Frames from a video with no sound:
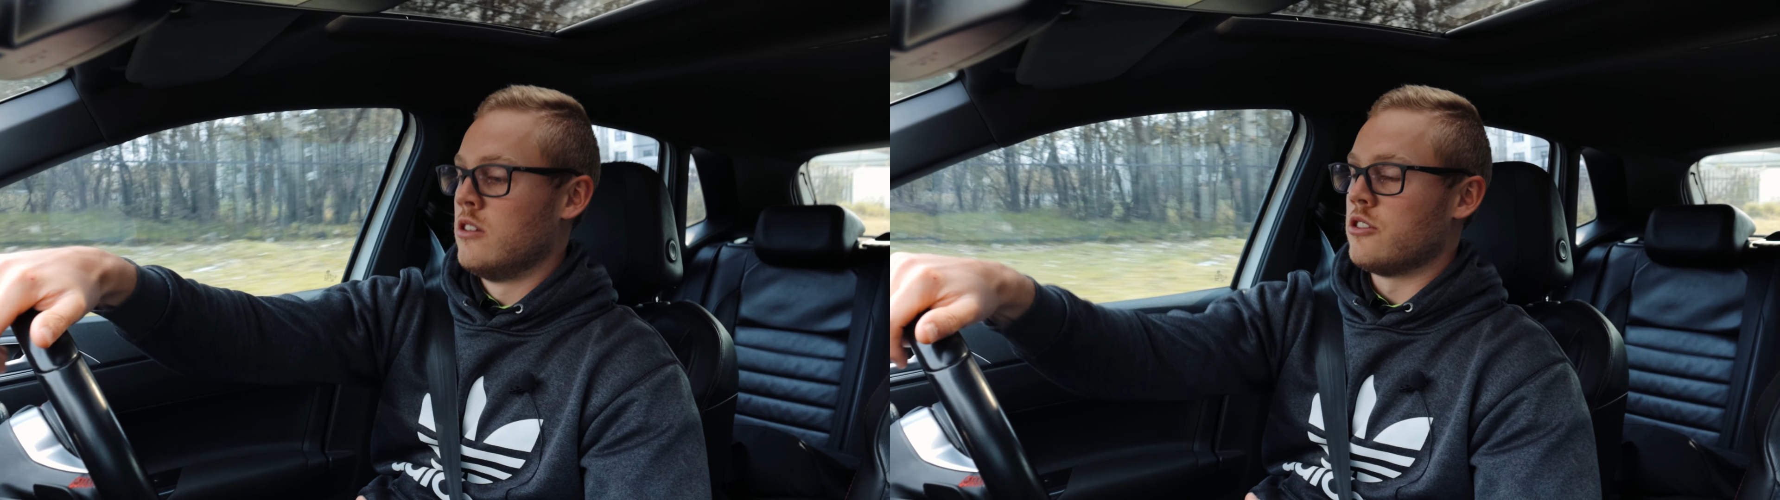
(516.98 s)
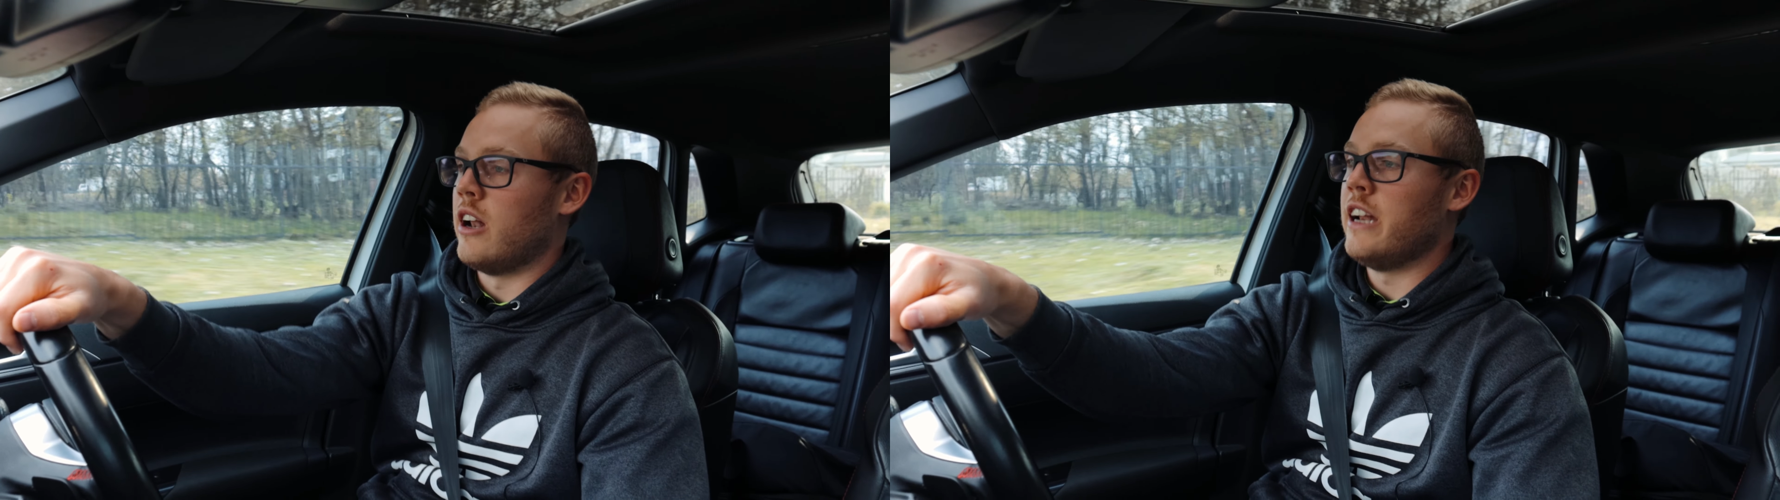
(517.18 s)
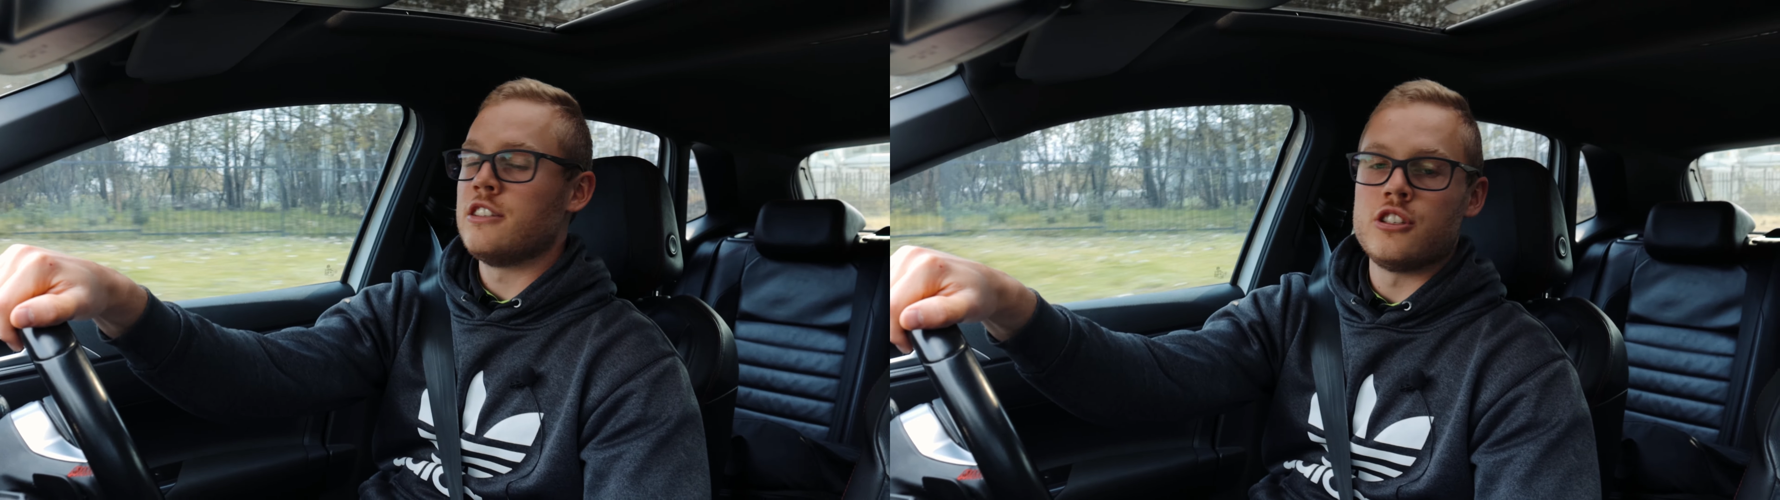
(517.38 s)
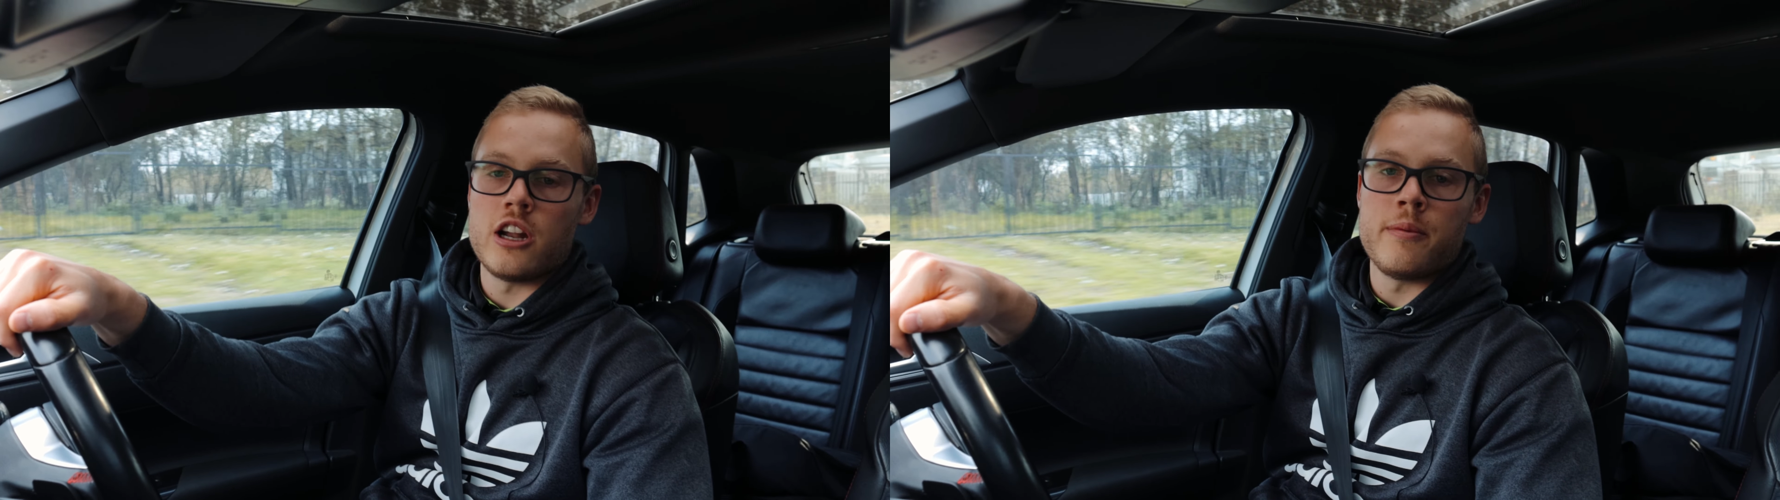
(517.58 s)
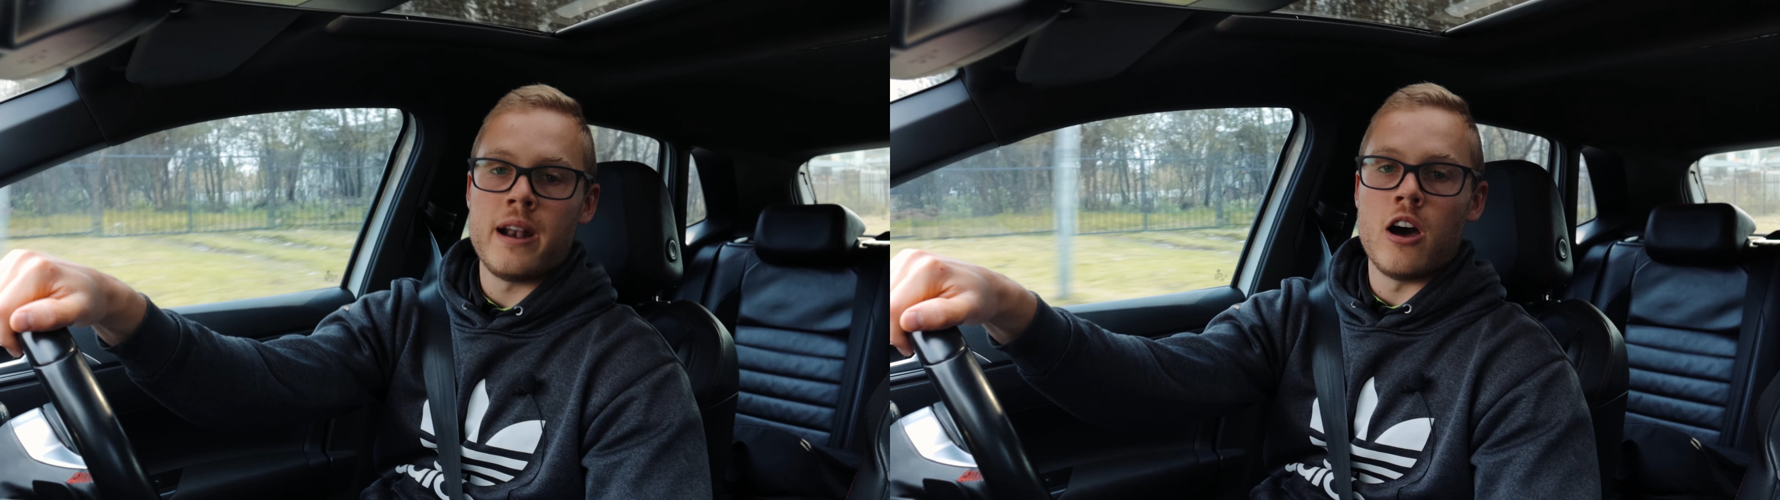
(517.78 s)
So ladies and
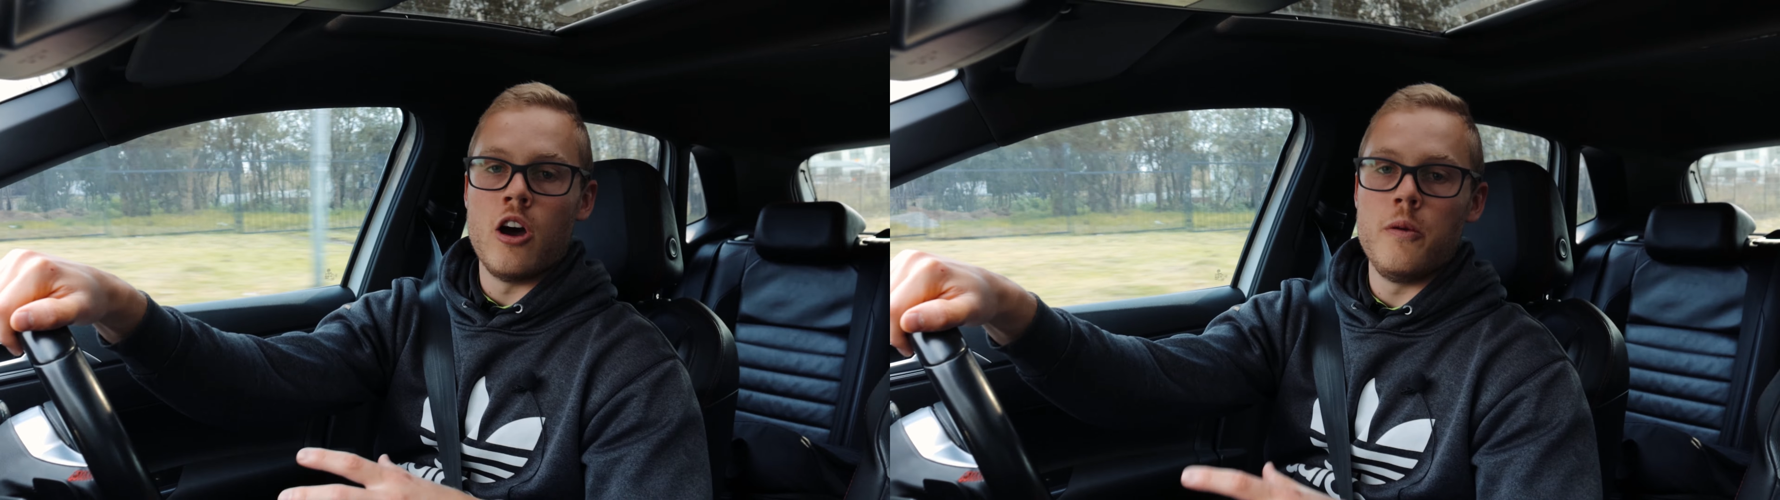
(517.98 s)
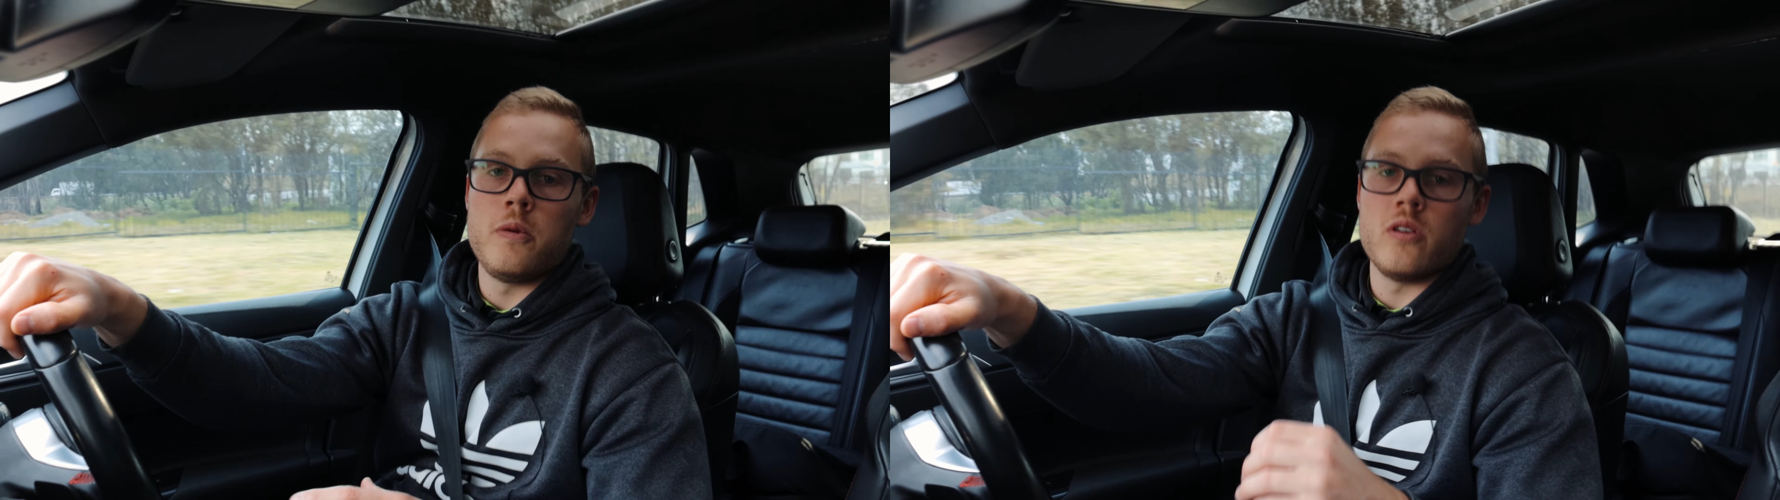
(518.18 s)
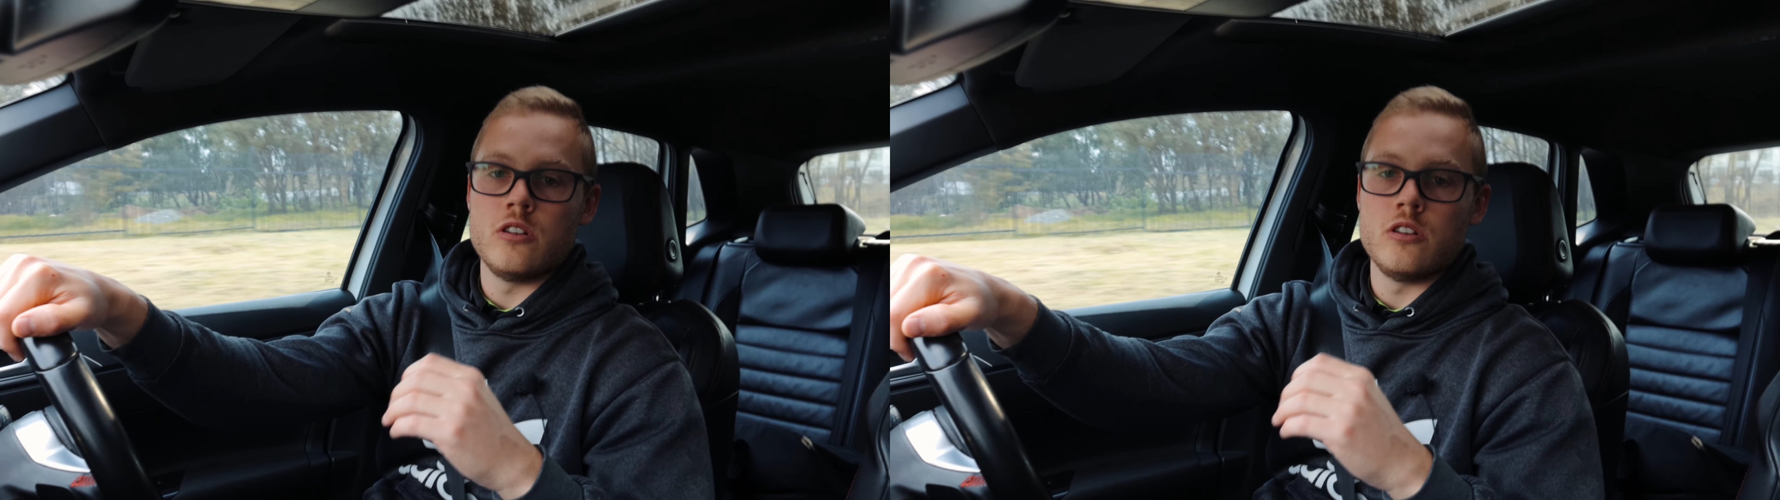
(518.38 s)
gentlemen, I hope you